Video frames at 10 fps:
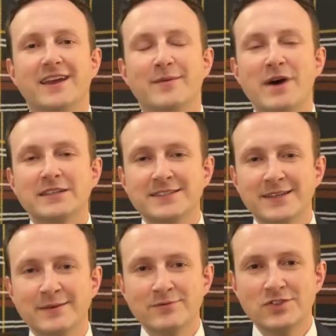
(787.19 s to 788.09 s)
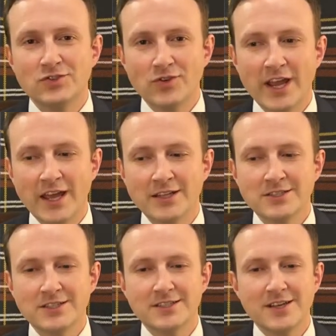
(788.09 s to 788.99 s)
It might seem
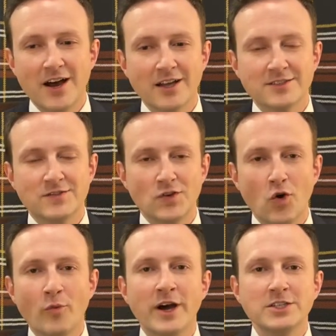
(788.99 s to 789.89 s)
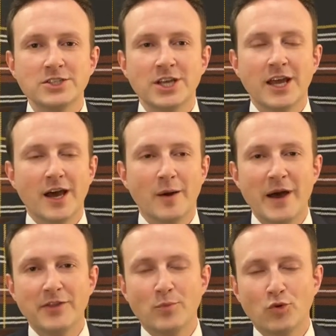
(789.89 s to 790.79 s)
strange to talk so much
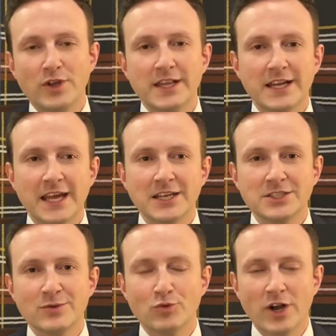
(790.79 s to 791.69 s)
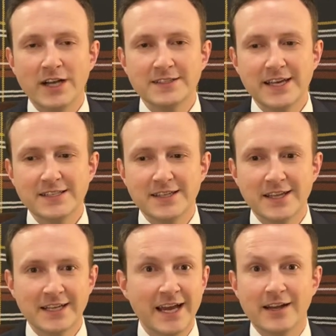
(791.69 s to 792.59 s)
about the pre-litigation process and
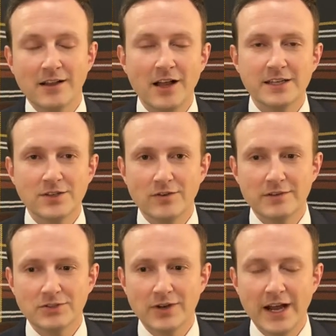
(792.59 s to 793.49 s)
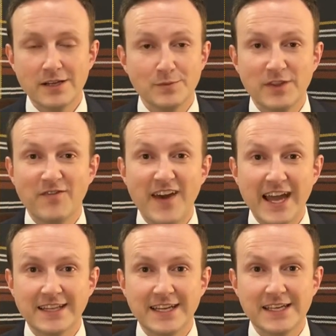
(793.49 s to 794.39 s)
then kind of gloss over trials, but the fact
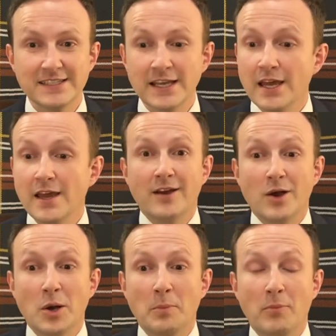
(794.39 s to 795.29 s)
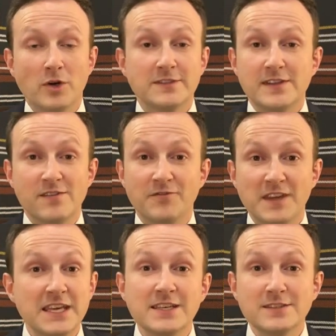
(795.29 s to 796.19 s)
is, most of the
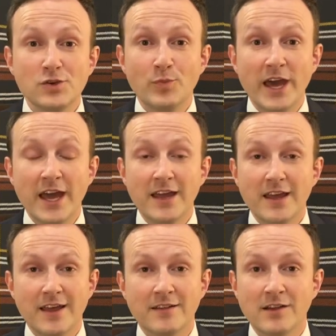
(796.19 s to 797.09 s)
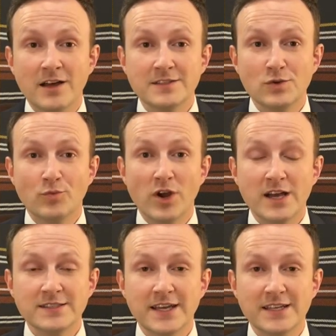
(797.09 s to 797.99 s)
fees you pay in the lawsuit
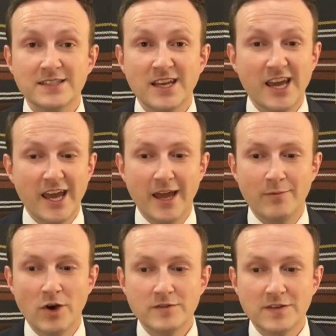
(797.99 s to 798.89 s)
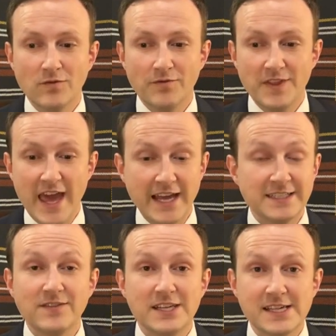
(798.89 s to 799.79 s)
process and most of the
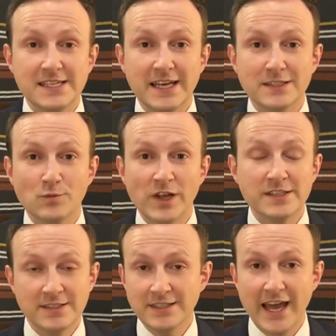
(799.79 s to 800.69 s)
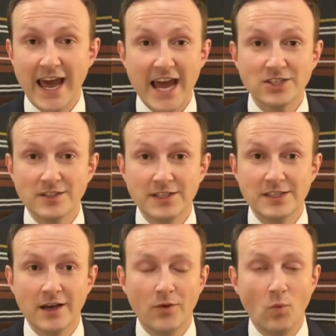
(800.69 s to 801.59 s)
activity that takes place is actually
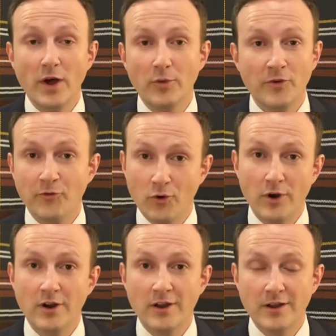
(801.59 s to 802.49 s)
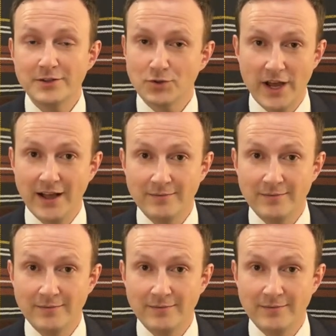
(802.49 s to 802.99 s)
done well before trial.